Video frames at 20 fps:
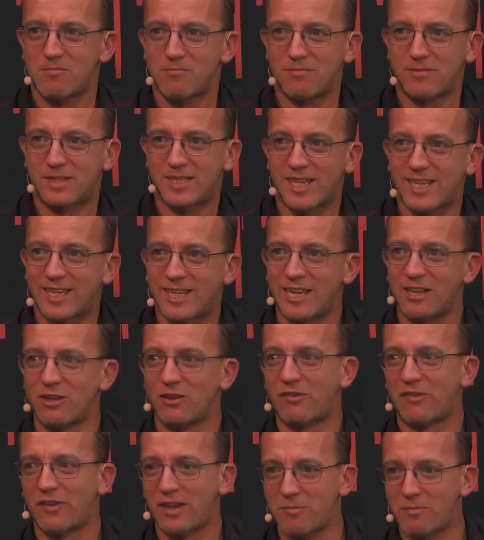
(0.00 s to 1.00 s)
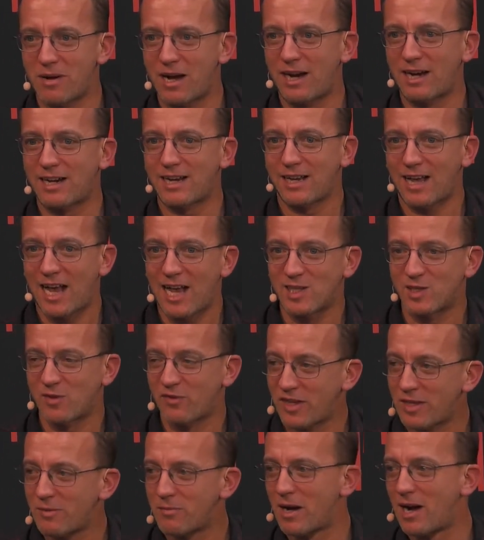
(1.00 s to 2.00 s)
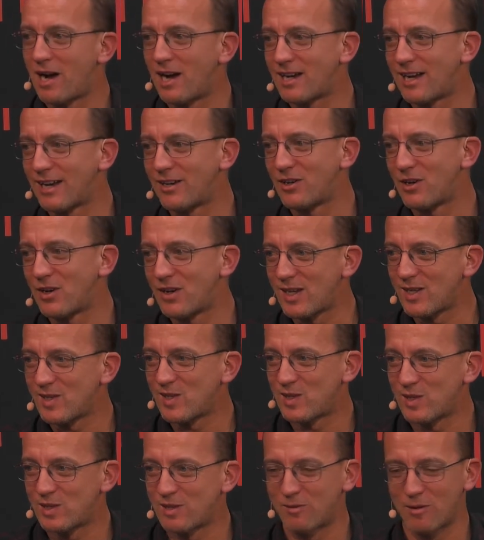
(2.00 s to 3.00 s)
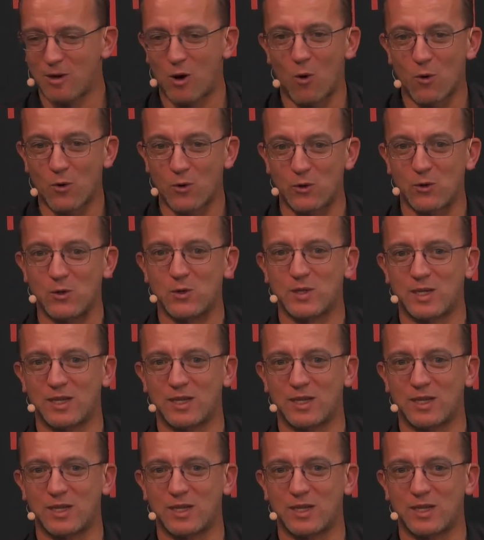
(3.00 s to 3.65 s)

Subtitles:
taking the feedback as feedback and not as orders,